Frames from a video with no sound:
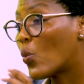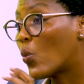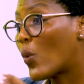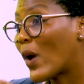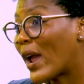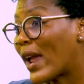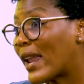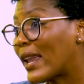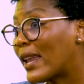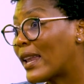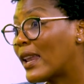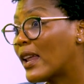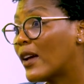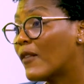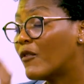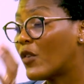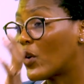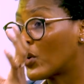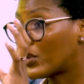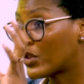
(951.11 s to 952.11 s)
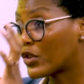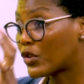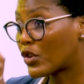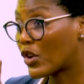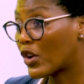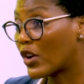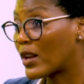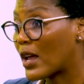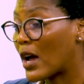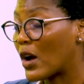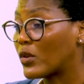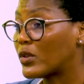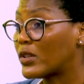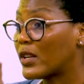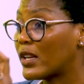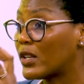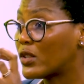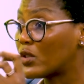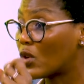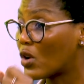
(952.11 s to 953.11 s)
when voter
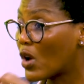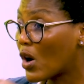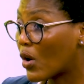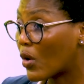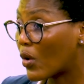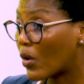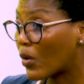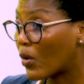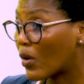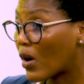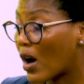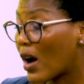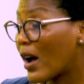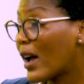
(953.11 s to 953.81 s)
turnout is low